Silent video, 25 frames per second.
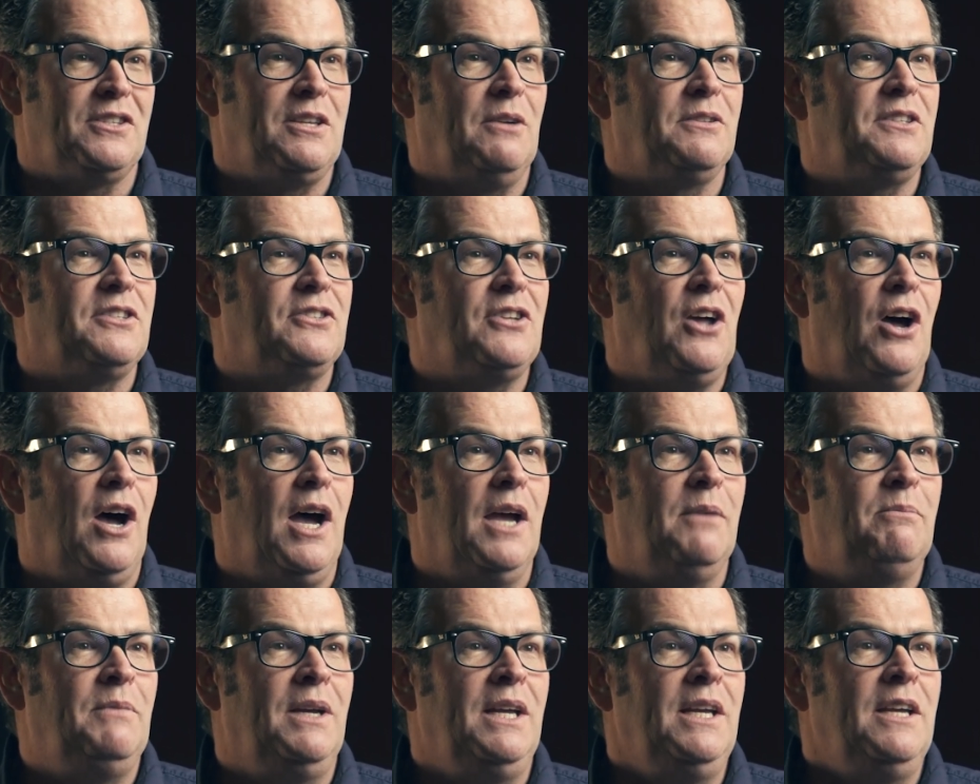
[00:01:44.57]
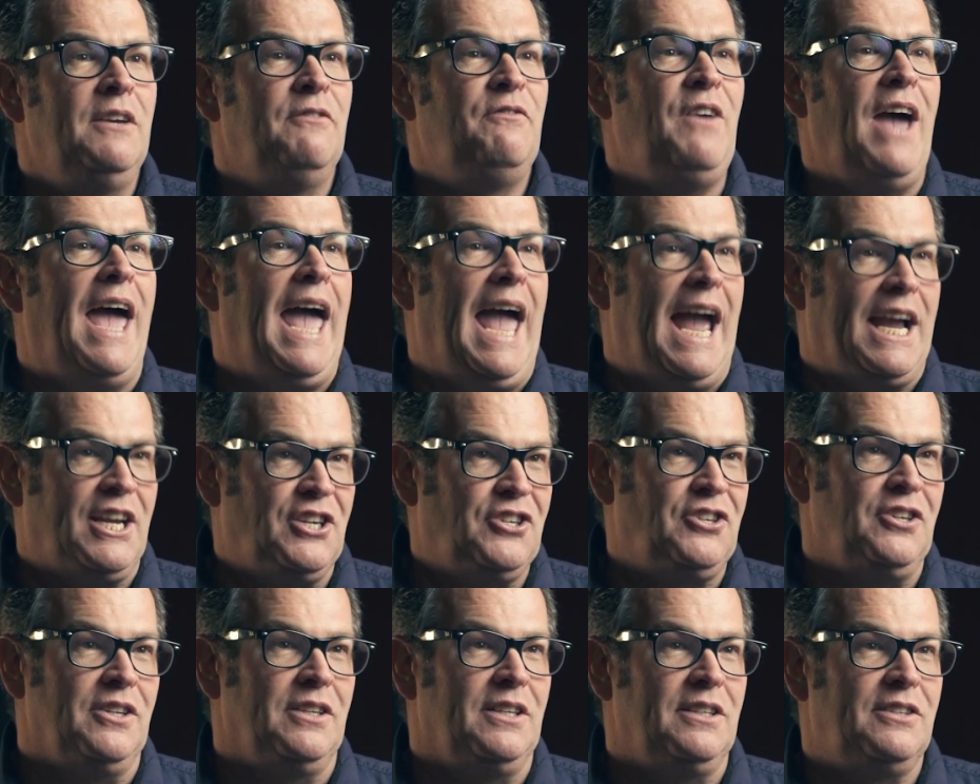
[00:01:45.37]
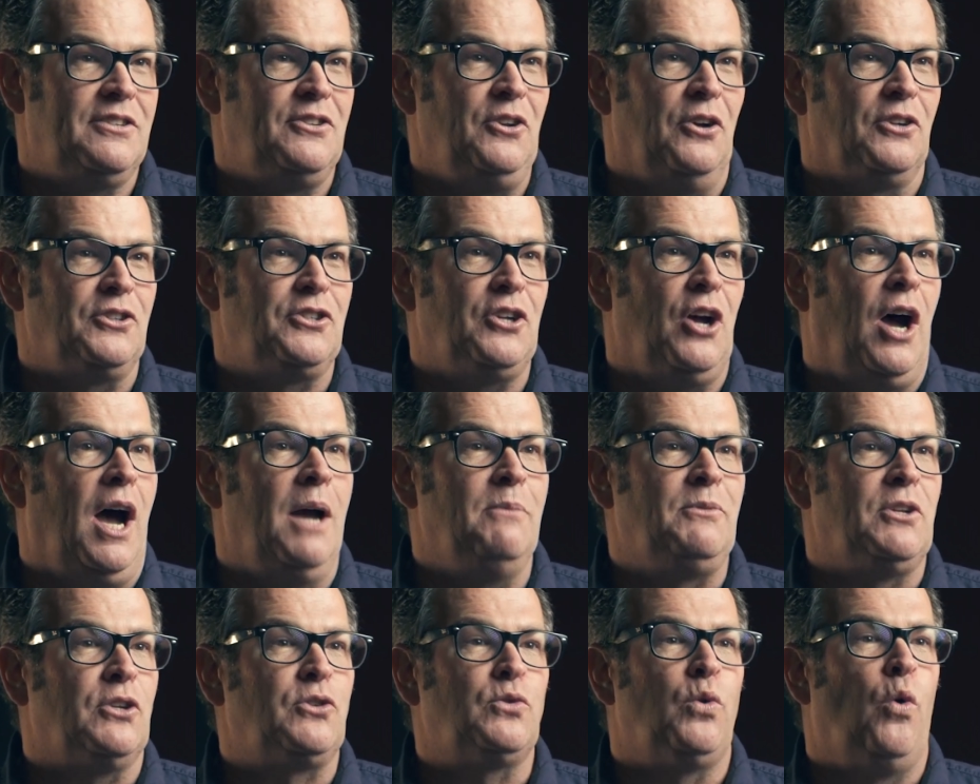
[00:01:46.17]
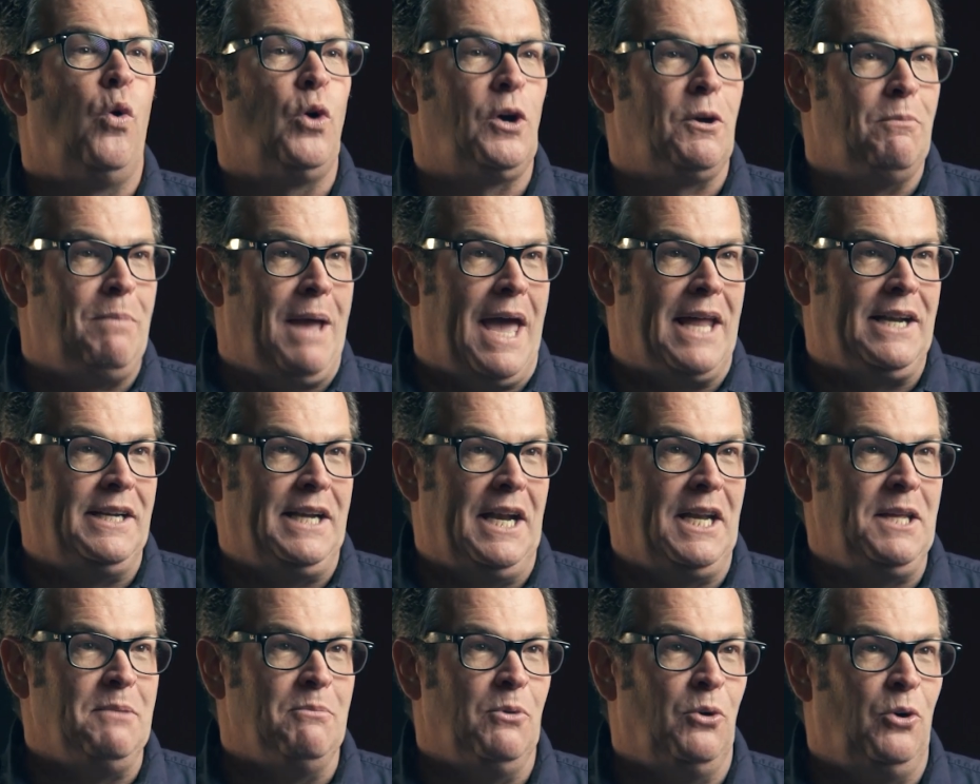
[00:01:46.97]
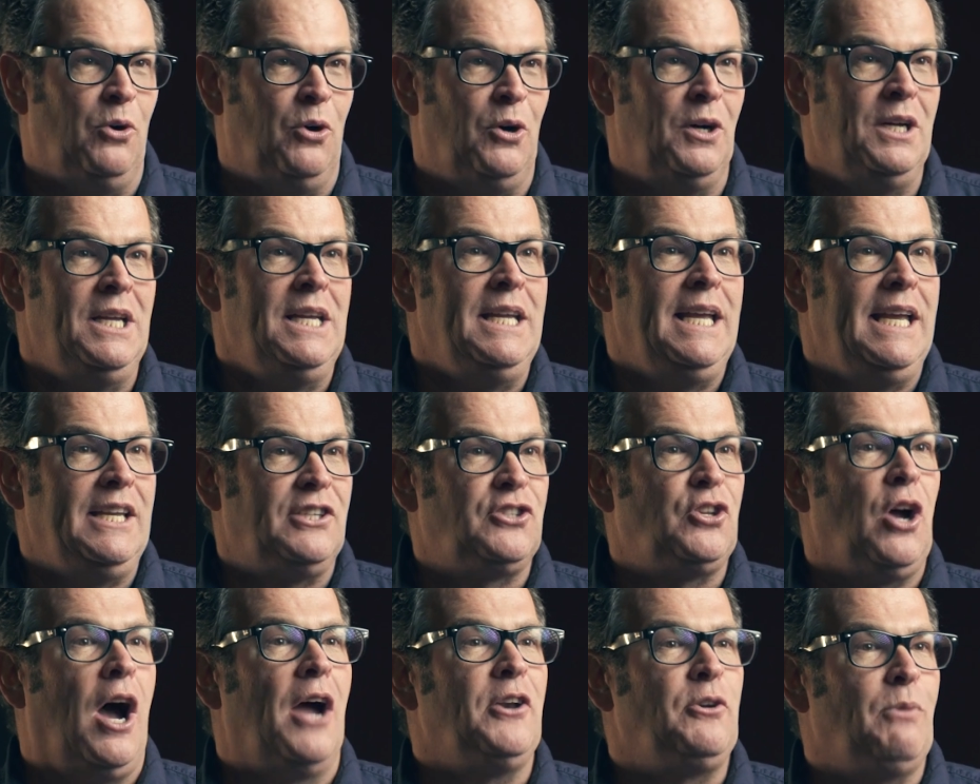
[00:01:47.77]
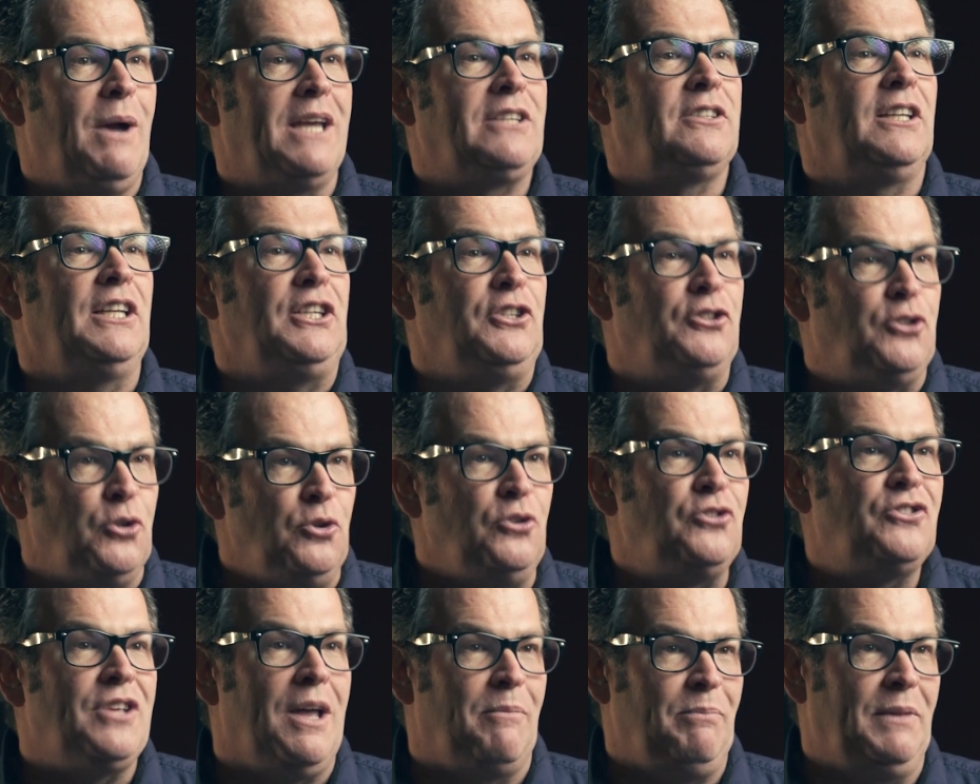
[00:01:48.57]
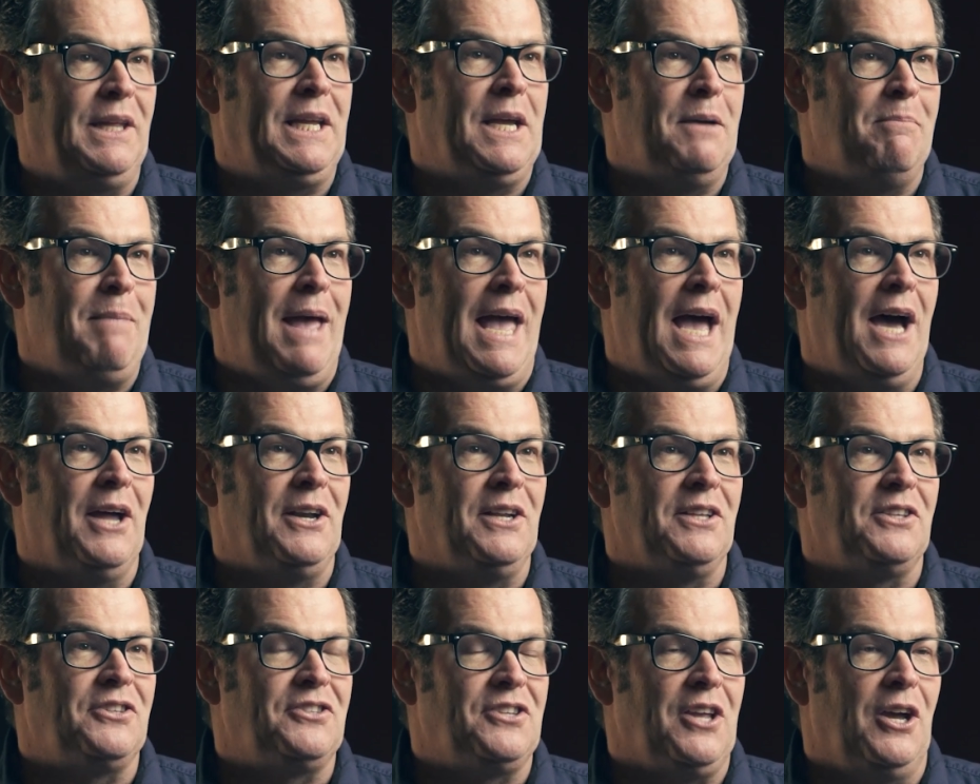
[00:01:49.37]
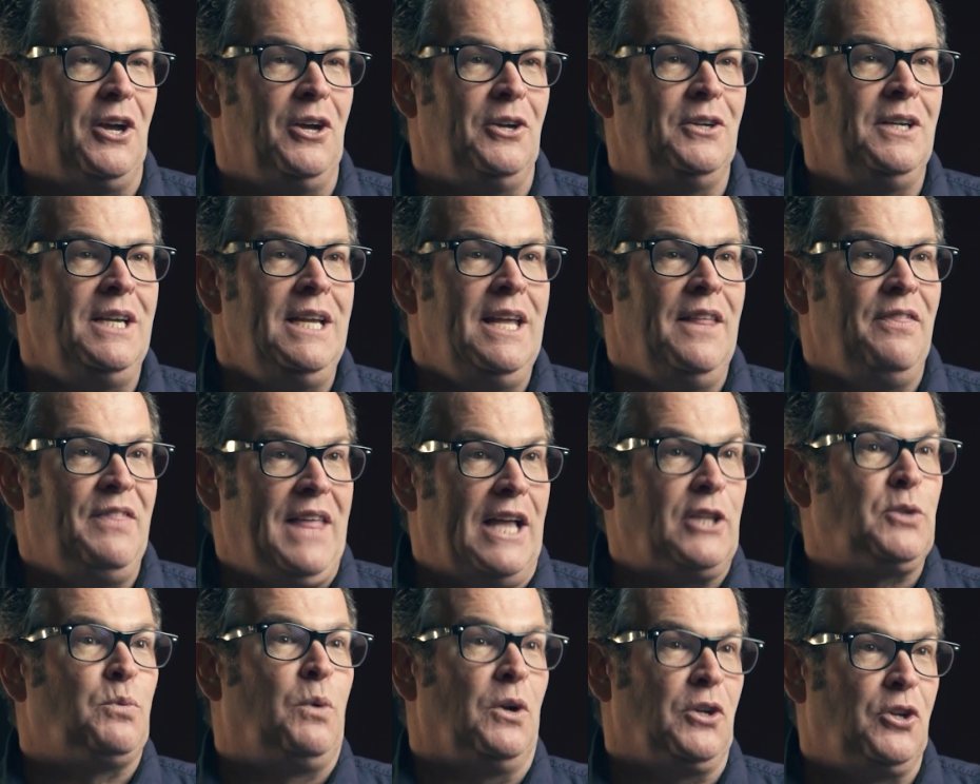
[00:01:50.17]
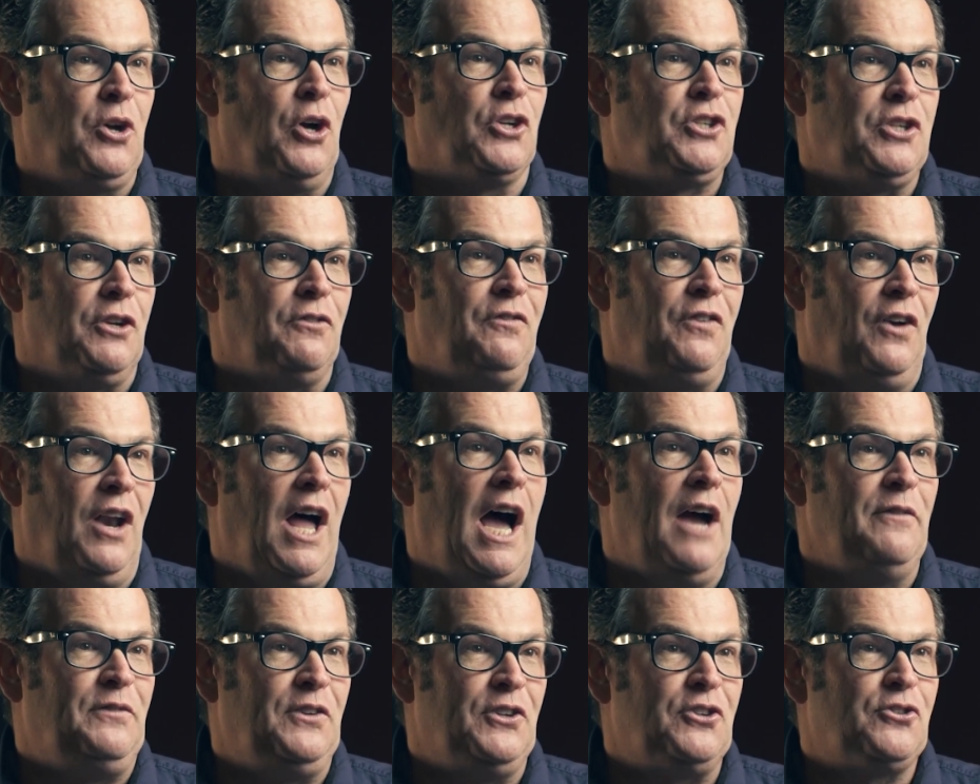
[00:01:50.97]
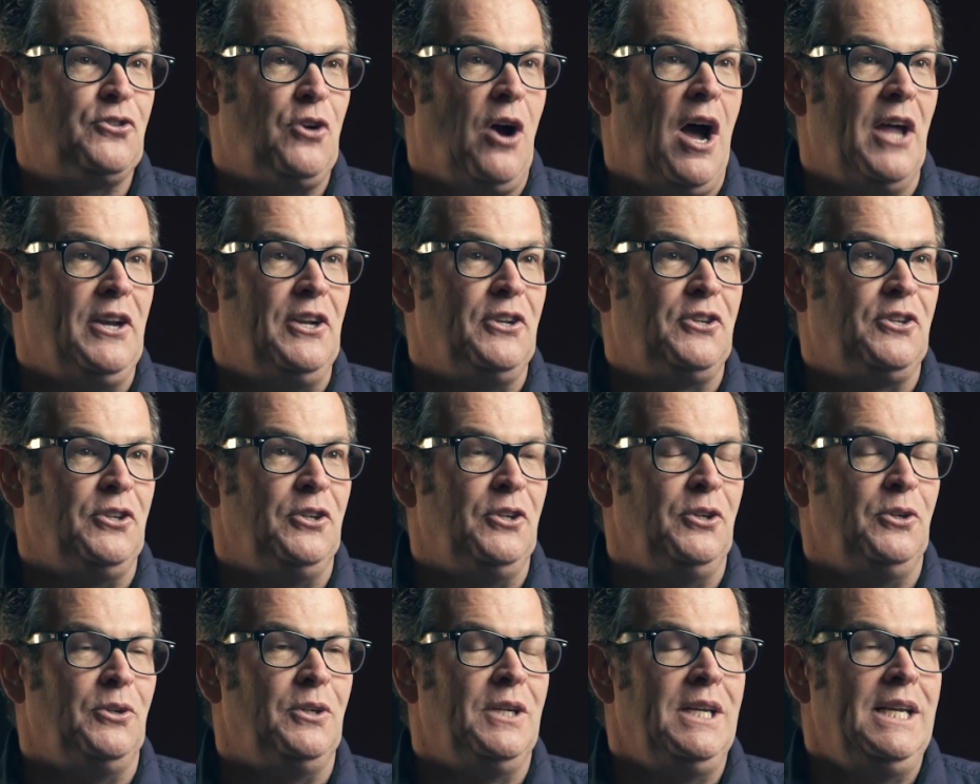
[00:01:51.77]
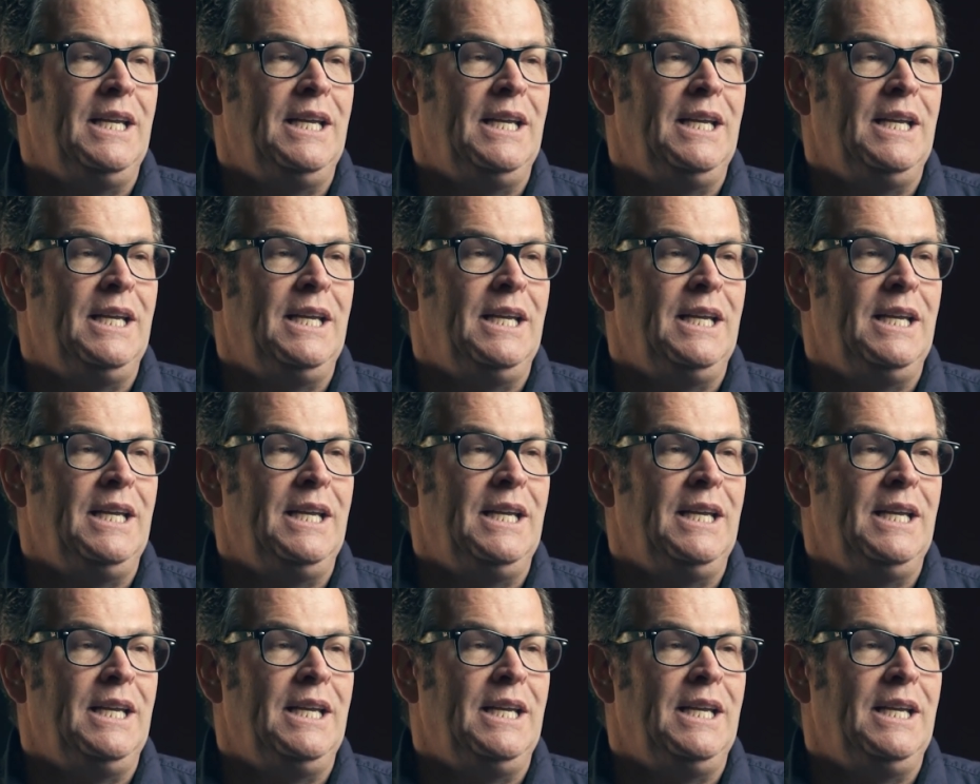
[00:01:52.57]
So it's time for action. It's not time to talk about it anymore. It's time to actually do something about it. So that's what Gotcha4Life is trying to do.